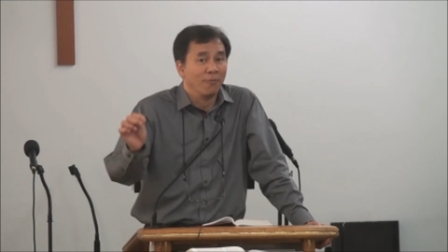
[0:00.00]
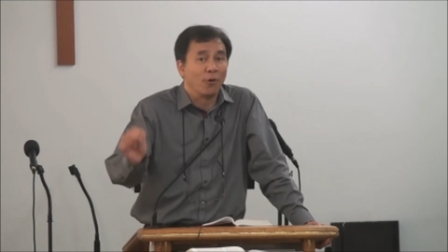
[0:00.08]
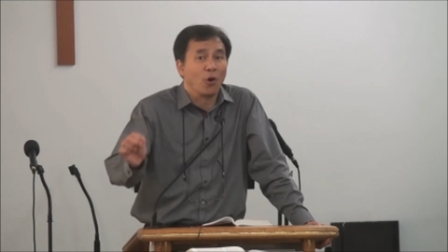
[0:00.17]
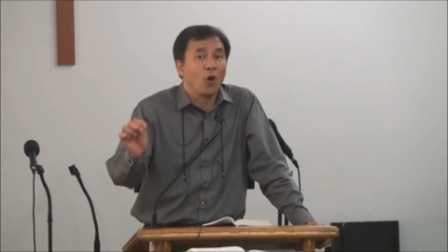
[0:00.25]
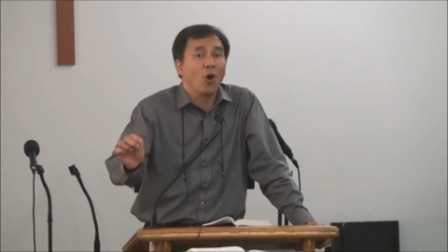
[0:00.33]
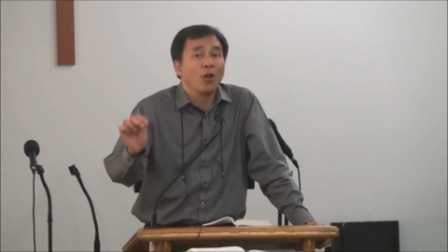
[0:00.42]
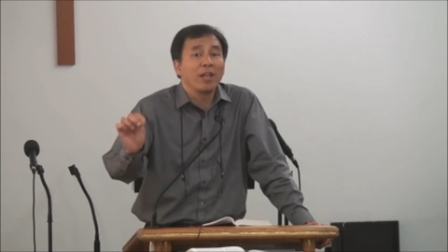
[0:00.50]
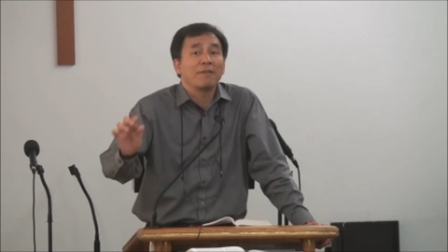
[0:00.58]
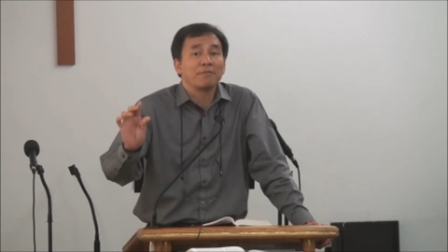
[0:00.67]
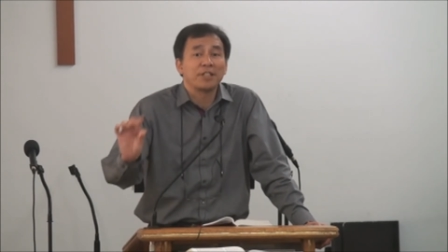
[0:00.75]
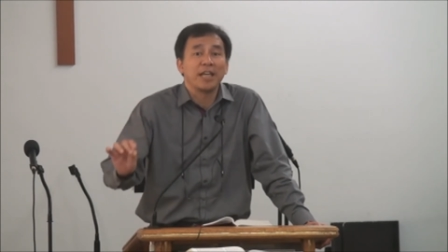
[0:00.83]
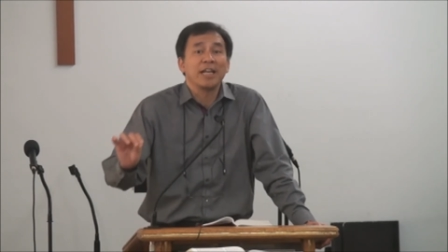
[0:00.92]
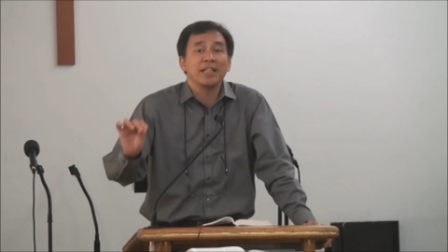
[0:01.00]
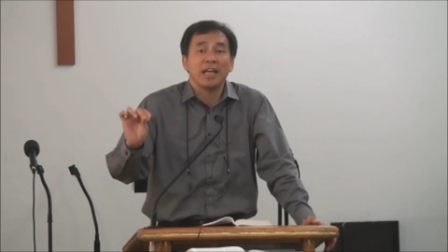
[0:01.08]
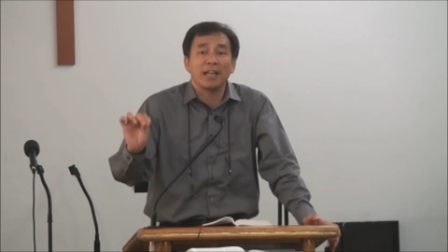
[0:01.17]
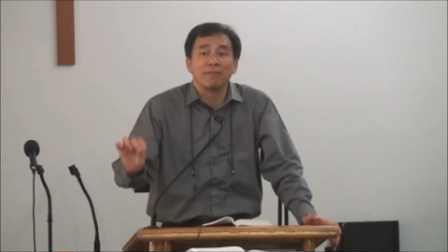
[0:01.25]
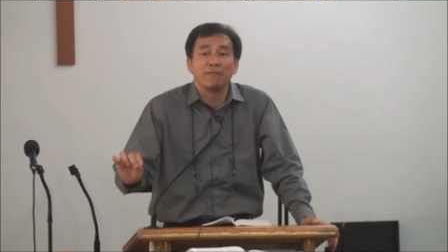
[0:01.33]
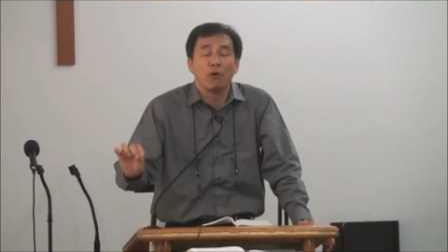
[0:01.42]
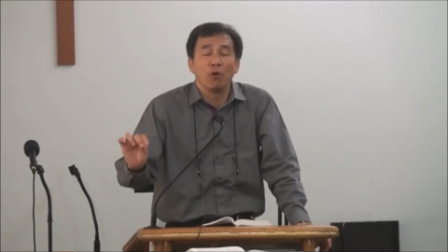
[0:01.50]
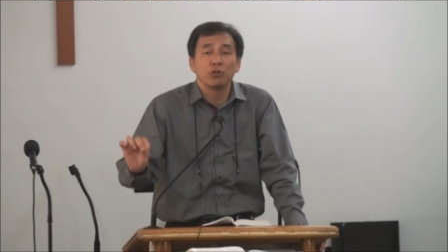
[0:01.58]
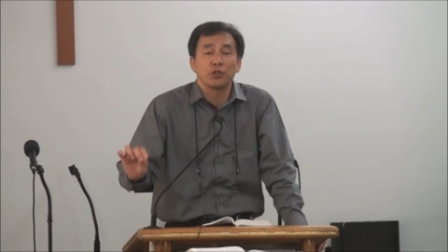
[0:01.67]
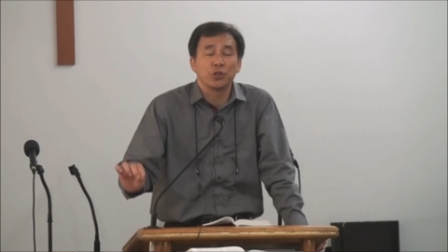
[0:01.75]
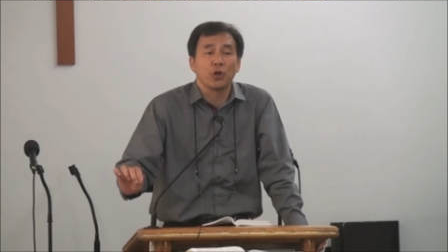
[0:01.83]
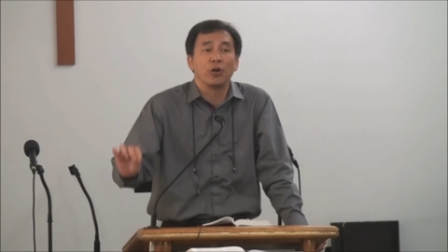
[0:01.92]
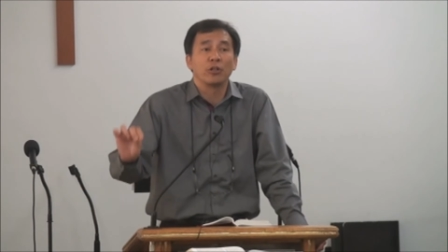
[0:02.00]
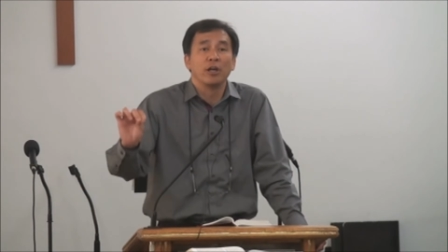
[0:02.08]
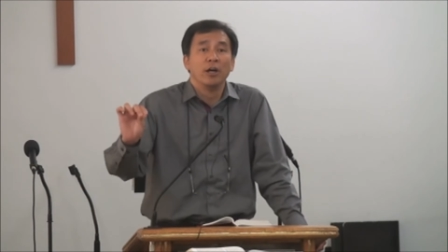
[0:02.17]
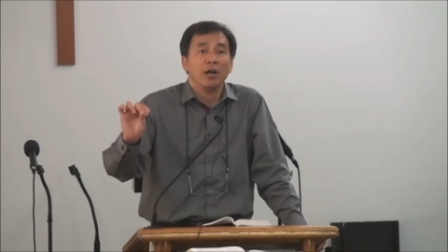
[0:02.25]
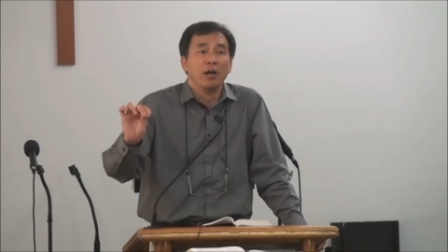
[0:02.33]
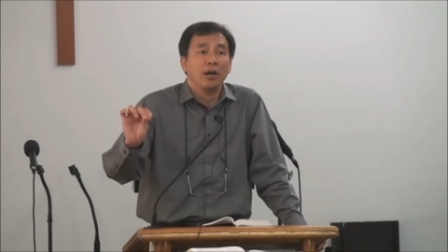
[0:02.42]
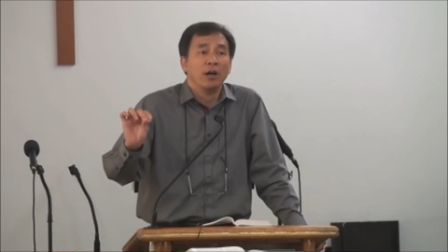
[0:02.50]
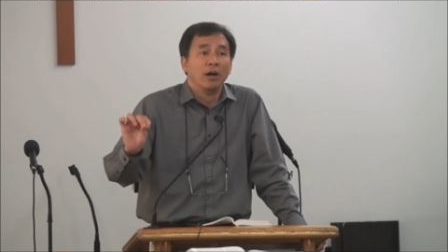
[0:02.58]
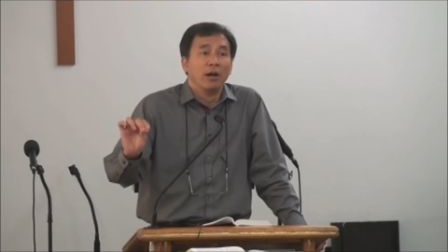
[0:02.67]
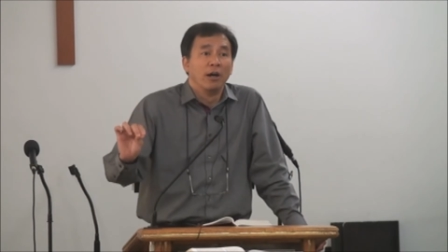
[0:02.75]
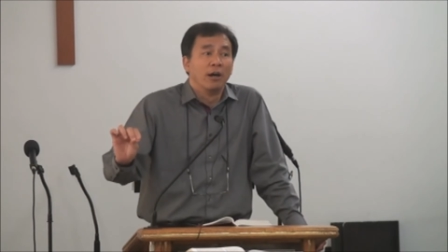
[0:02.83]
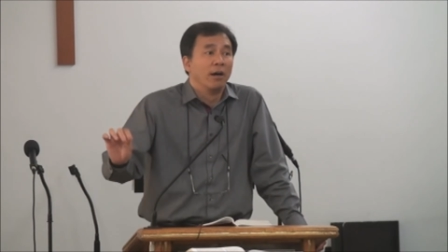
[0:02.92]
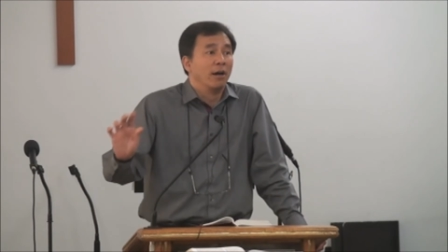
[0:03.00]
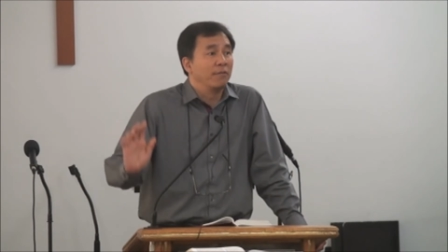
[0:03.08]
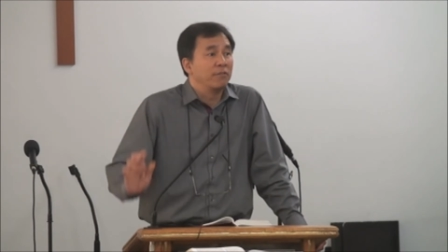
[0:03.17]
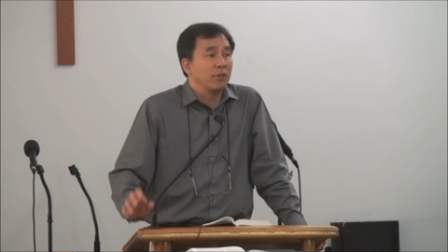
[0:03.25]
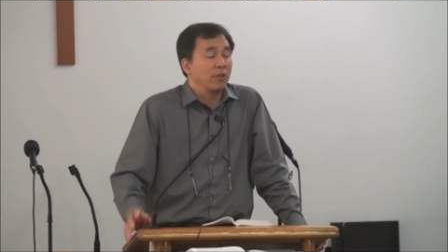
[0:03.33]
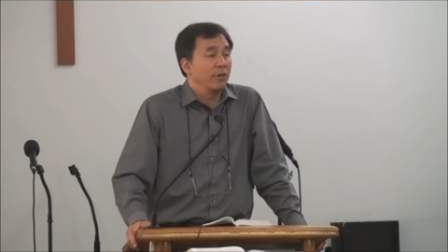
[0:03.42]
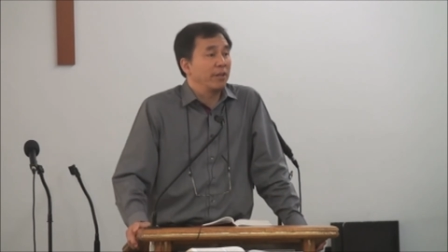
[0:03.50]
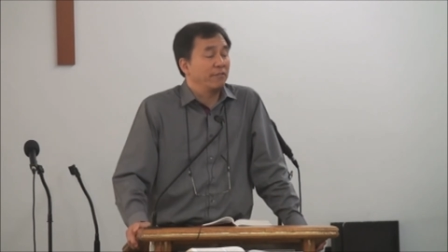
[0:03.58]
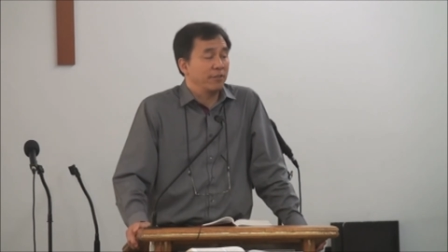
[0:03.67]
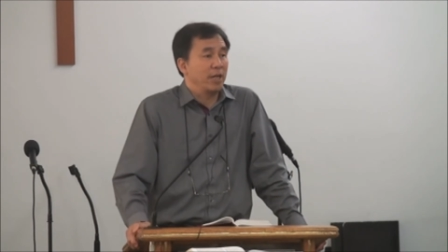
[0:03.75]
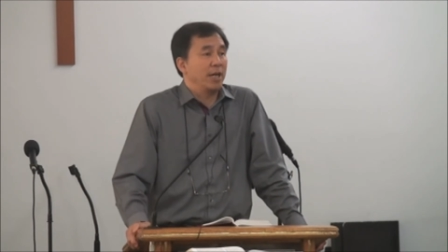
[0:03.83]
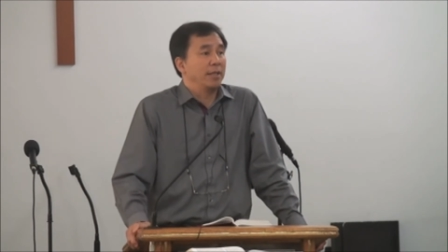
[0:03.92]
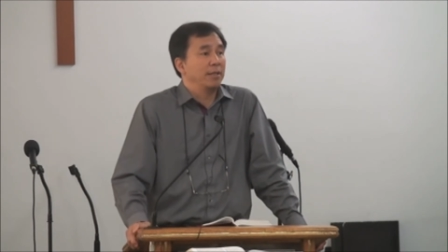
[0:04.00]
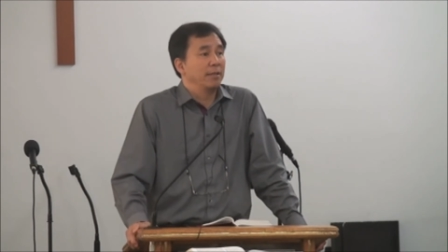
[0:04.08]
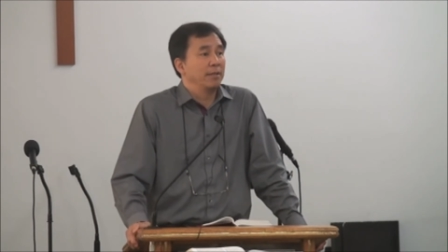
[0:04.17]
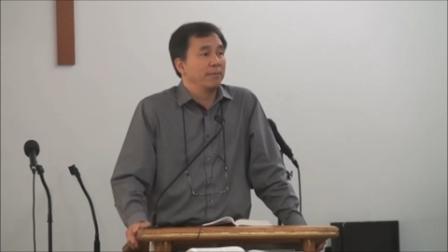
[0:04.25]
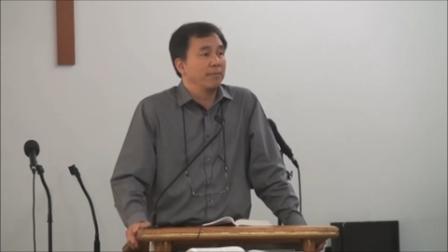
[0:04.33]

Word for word: for all have sinned and fall short of the glory of God.